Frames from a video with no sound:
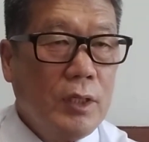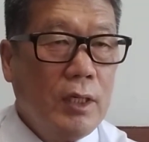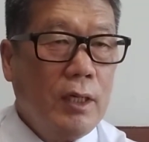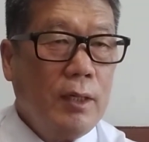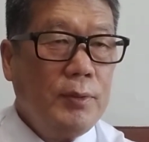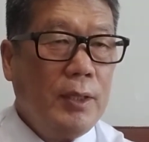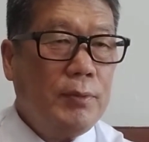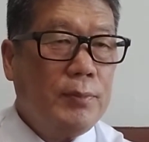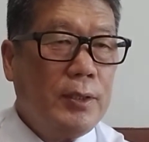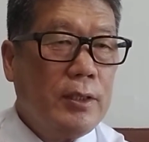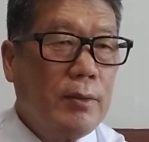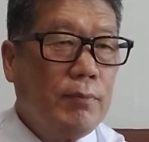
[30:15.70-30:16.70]

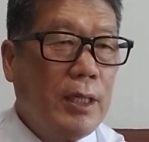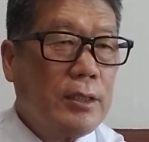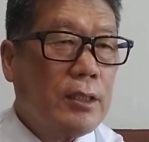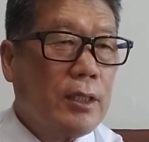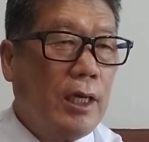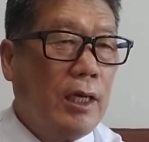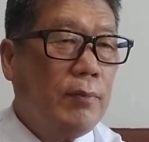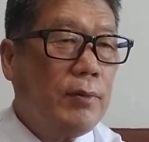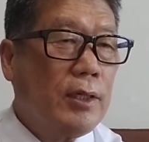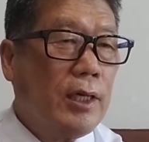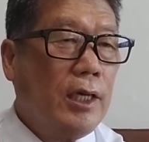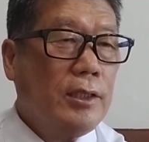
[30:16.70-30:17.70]
PFB must have
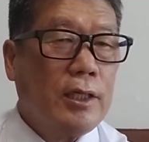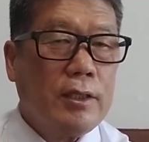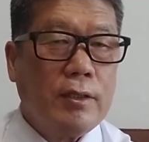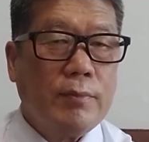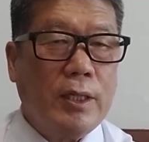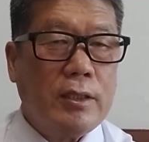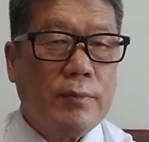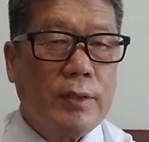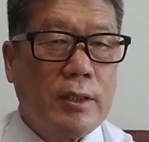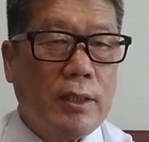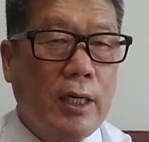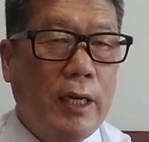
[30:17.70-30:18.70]
asset
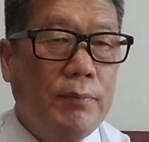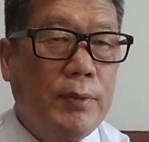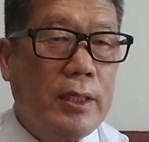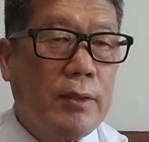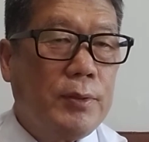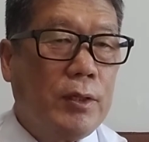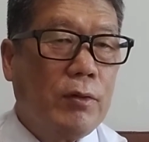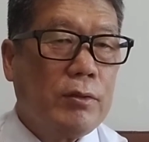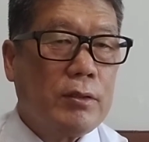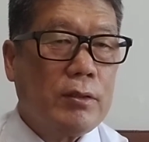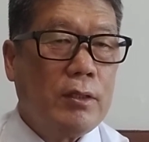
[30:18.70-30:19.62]
management company because